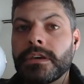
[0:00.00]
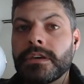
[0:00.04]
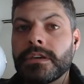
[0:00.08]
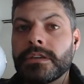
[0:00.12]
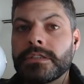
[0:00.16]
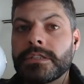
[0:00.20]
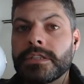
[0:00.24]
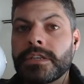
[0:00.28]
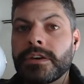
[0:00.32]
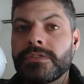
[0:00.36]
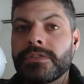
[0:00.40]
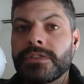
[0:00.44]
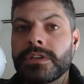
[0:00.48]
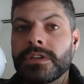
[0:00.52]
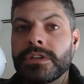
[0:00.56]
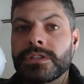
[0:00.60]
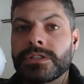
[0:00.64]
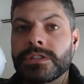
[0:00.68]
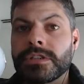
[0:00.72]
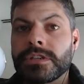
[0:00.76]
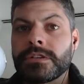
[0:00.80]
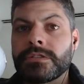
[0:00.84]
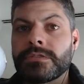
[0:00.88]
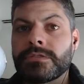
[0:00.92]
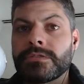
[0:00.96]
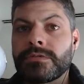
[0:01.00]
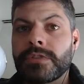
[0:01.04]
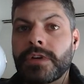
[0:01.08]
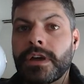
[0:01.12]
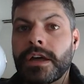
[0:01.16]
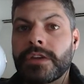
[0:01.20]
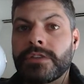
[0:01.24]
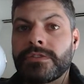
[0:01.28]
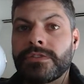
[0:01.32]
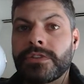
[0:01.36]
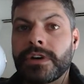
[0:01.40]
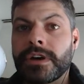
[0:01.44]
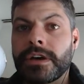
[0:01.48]
Definition:
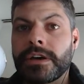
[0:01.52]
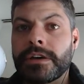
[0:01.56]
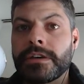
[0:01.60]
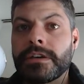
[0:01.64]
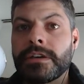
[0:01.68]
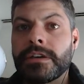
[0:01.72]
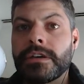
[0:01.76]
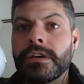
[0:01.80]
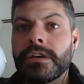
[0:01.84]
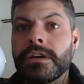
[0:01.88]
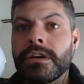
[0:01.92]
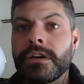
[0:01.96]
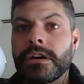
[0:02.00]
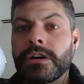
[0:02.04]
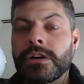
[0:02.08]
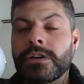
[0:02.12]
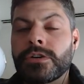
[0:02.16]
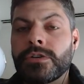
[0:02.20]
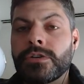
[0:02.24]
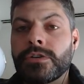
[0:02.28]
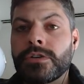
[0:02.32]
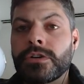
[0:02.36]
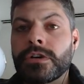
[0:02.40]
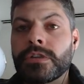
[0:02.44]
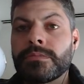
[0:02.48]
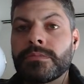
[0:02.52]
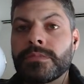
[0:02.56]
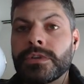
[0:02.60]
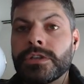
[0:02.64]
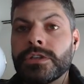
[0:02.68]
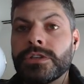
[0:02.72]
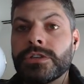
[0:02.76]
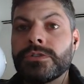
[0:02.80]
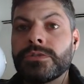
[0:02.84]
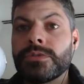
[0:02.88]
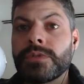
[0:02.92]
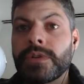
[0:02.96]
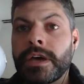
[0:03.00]
ratify. A quorum
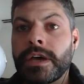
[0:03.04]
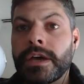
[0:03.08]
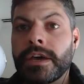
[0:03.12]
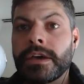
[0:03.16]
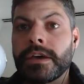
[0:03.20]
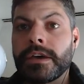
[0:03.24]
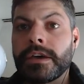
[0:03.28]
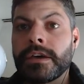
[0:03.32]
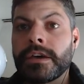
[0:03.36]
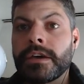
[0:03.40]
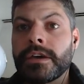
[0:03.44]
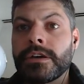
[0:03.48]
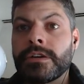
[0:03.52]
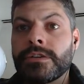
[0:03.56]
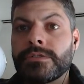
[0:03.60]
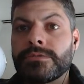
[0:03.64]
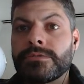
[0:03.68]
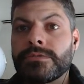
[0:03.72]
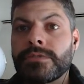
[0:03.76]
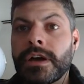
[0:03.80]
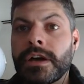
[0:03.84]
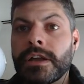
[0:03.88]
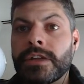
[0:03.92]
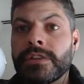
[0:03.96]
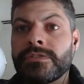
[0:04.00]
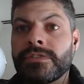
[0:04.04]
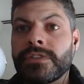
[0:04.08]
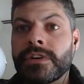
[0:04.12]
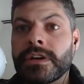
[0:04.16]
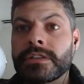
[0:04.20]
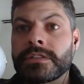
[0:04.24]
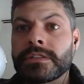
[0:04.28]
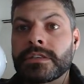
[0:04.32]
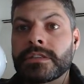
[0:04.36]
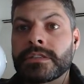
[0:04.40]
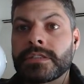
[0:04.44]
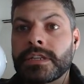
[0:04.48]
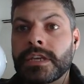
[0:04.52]
UA
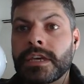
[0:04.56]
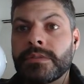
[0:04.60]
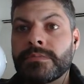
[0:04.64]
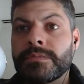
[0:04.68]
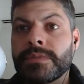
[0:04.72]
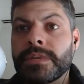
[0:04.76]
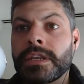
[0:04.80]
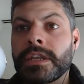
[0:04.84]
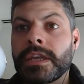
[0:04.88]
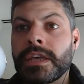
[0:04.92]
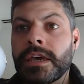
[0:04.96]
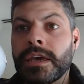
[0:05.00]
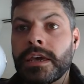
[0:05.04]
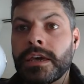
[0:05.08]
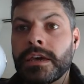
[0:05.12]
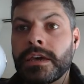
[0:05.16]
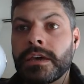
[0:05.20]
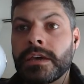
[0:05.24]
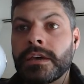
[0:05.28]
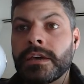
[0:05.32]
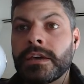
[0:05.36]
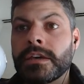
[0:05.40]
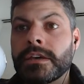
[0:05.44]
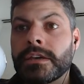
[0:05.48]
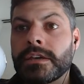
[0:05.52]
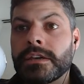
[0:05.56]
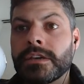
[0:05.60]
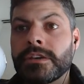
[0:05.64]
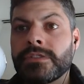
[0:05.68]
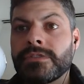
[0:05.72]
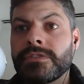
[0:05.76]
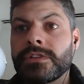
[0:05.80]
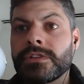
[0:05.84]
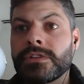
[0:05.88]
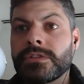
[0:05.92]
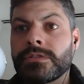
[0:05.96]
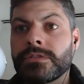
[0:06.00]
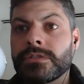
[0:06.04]
ratifies a statement A if
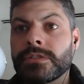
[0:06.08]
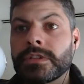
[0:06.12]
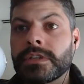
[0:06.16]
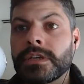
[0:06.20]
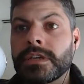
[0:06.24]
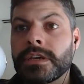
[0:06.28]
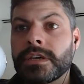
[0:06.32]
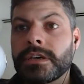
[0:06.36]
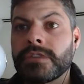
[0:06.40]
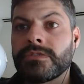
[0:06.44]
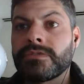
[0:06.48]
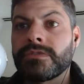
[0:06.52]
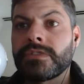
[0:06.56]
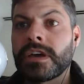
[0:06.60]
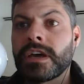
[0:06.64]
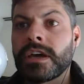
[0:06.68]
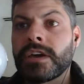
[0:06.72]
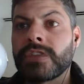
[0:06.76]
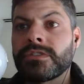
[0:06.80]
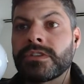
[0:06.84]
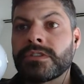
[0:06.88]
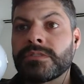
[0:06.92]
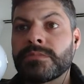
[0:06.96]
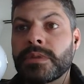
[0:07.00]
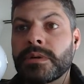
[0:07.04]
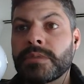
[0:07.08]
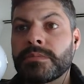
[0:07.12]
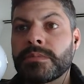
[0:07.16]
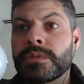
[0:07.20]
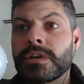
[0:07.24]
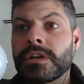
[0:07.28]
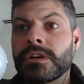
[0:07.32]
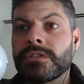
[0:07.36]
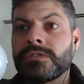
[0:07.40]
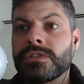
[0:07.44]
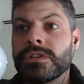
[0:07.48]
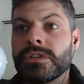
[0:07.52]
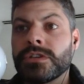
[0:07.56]
and only if every member
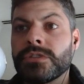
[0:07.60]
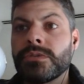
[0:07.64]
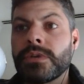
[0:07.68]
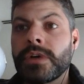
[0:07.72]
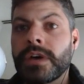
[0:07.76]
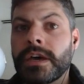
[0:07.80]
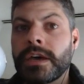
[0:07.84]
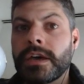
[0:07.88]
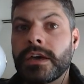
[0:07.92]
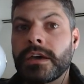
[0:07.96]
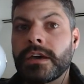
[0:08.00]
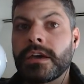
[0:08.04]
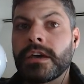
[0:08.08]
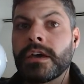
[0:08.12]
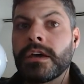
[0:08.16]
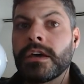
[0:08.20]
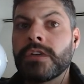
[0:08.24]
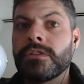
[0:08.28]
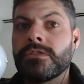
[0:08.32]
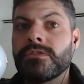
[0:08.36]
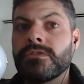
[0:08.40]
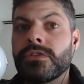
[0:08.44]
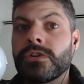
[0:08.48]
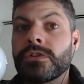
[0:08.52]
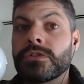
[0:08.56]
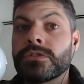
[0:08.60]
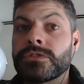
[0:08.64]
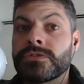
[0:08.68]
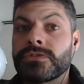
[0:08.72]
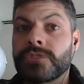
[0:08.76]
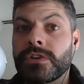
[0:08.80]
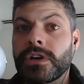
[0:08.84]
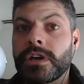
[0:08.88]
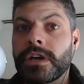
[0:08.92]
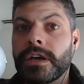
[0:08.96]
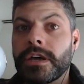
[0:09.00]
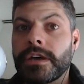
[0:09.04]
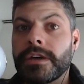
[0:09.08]
of UA votes for
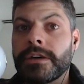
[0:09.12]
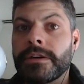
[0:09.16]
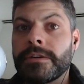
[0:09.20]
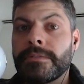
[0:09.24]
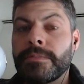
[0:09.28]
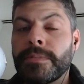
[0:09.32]
A.